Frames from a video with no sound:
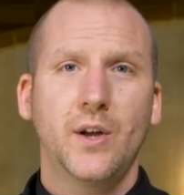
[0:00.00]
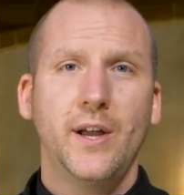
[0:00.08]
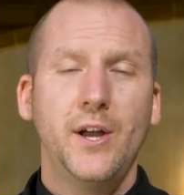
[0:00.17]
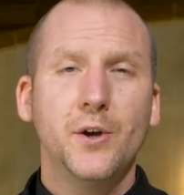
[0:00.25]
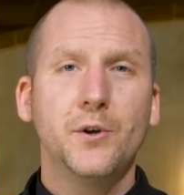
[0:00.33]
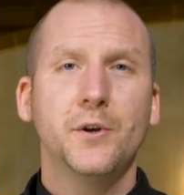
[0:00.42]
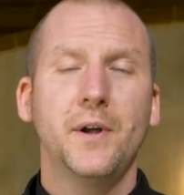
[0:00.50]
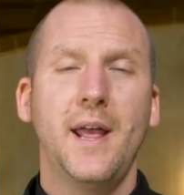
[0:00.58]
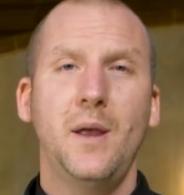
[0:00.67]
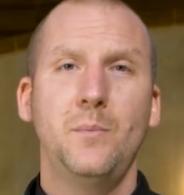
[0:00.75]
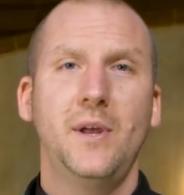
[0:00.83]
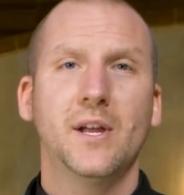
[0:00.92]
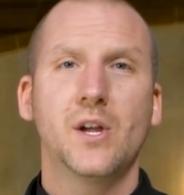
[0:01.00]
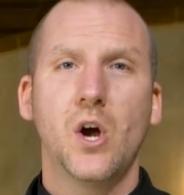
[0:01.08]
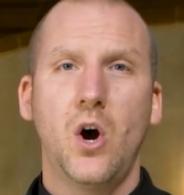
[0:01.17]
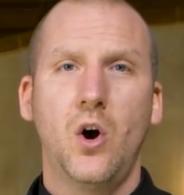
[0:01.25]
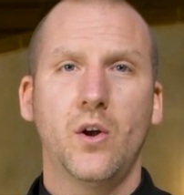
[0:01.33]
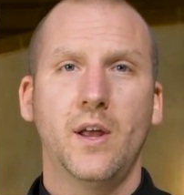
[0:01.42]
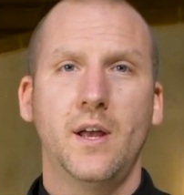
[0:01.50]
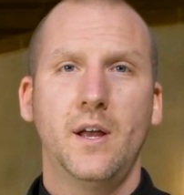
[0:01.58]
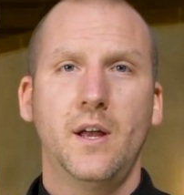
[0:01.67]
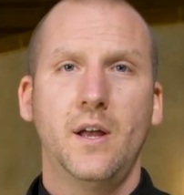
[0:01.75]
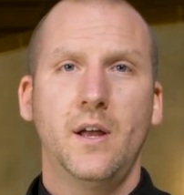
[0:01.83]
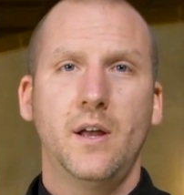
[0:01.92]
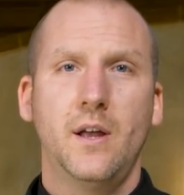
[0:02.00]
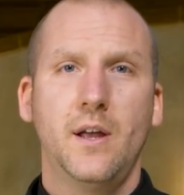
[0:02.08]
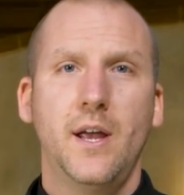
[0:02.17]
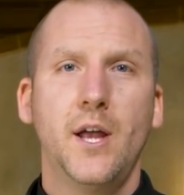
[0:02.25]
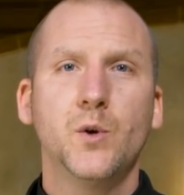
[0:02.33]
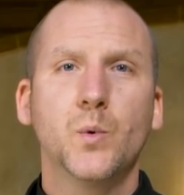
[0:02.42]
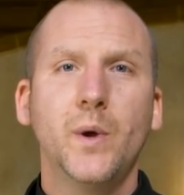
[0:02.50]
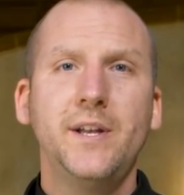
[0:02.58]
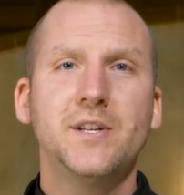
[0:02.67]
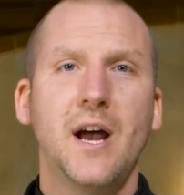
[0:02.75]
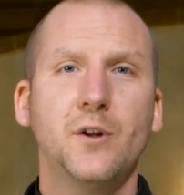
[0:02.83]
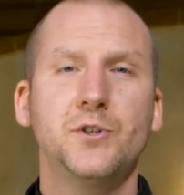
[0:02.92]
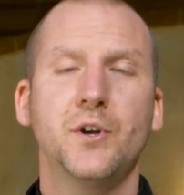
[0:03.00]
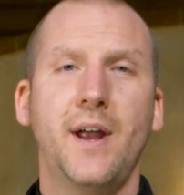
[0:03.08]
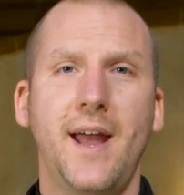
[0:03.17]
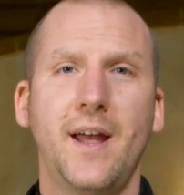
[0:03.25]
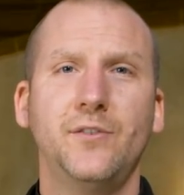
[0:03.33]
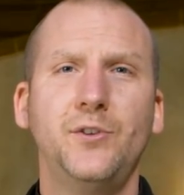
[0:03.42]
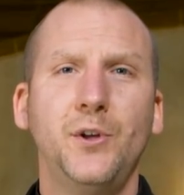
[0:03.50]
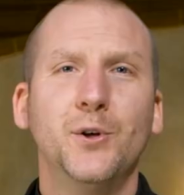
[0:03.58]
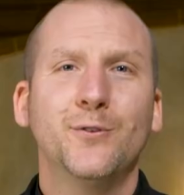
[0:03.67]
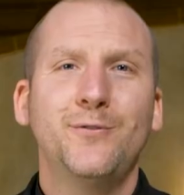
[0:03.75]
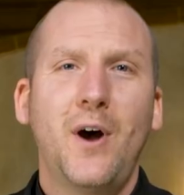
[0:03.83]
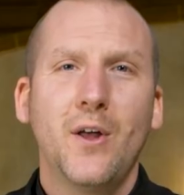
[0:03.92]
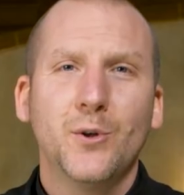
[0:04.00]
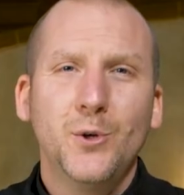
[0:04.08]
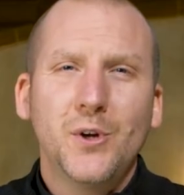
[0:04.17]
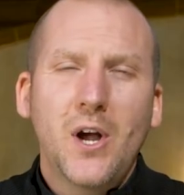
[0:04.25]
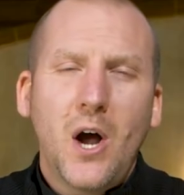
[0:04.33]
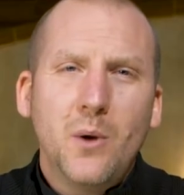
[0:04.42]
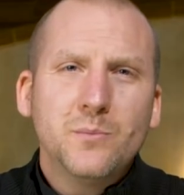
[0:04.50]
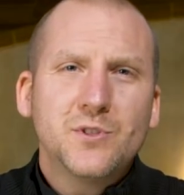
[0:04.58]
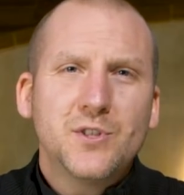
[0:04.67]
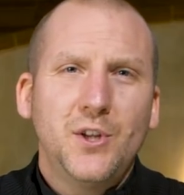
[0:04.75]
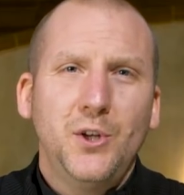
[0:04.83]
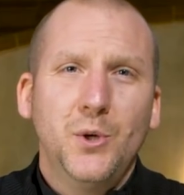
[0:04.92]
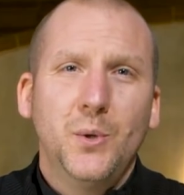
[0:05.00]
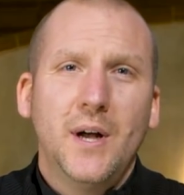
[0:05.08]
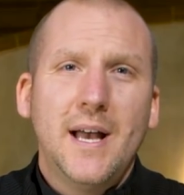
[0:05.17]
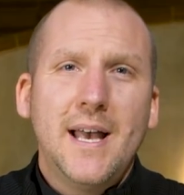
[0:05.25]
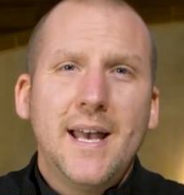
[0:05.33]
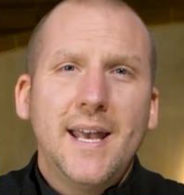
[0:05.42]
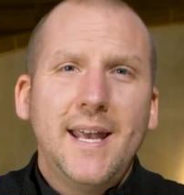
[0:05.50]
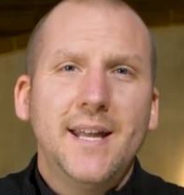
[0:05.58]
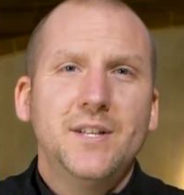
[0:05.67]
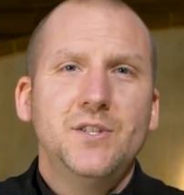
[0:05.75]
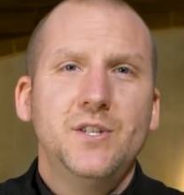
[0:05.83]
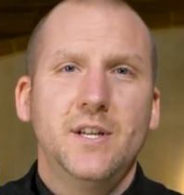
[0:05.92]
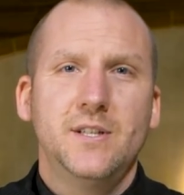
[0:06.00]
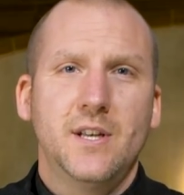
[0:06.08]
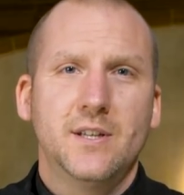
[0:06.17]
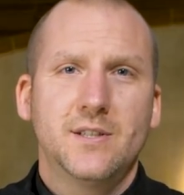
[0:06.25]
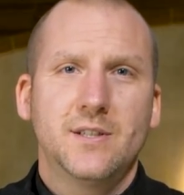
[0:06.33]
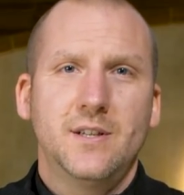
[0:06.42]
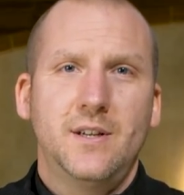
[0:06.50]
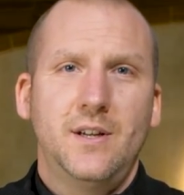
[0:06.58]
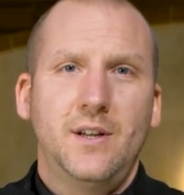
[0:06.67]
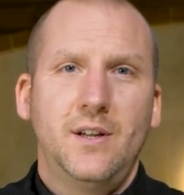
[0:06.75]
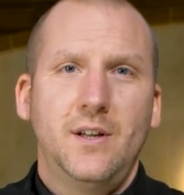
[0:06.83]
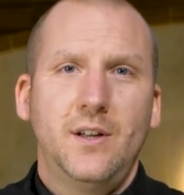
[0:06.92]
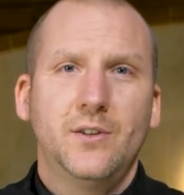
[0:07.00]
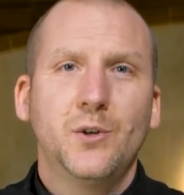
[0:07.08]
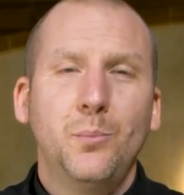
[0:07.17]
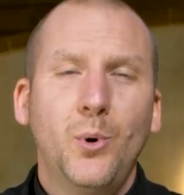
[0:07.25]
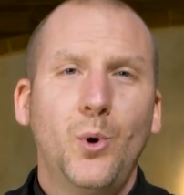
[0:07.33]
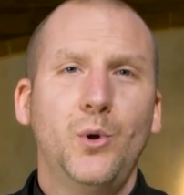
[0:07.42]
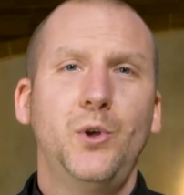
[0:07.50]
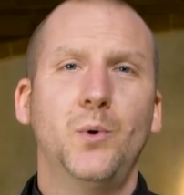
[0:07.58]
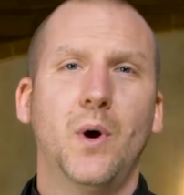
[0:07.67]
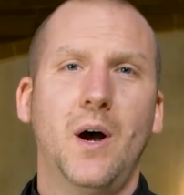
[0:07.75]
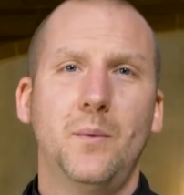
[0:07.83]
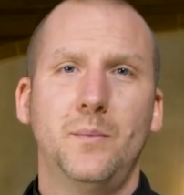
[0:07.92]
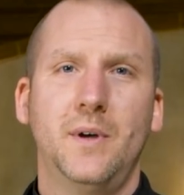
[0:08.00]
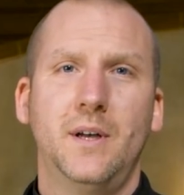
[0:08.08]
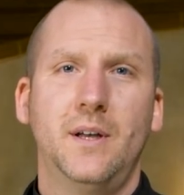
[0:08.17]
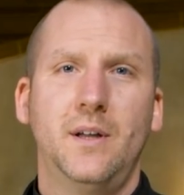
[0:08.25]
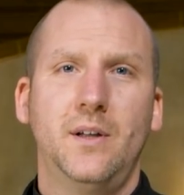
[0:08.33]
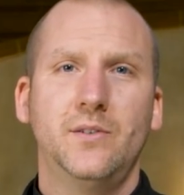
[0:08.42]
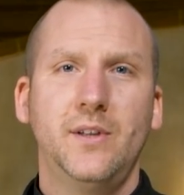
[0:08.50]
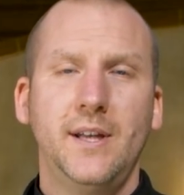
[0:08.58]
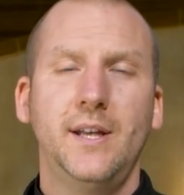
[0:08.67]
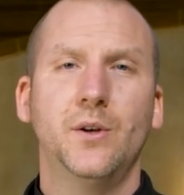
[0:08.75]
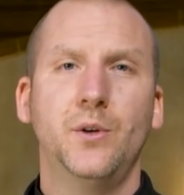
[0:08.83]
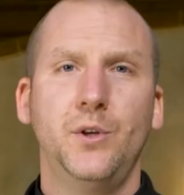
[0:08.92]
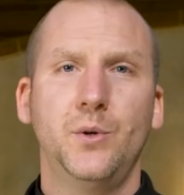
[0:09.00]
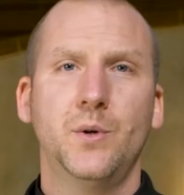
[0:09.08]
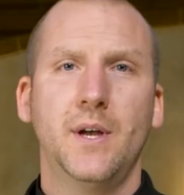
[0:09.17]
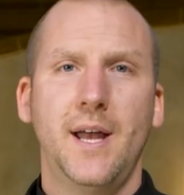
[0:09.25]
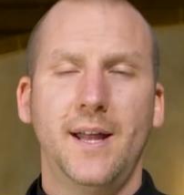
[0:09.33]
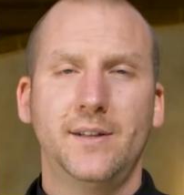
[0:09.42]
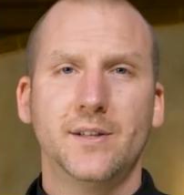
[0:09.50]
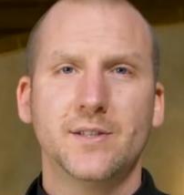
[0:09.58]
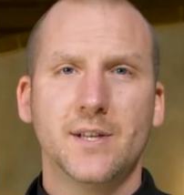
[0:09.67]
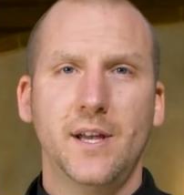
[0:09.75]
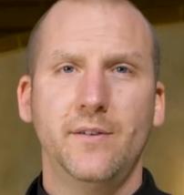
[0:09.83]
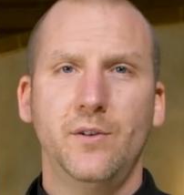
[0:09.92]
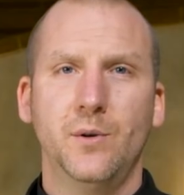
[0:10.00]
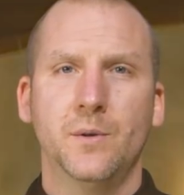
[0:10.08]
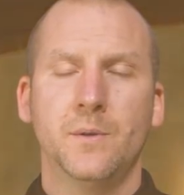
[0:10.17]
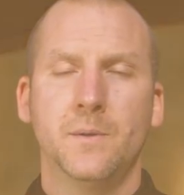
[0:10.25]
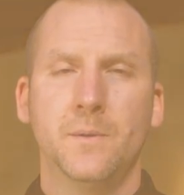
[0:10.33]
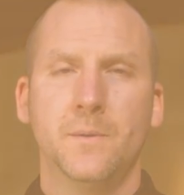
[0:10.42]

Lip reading: Hear your name being called and reach out your hand to your Father who comes to you in Jesus to pull you up, to heal you, and to save you.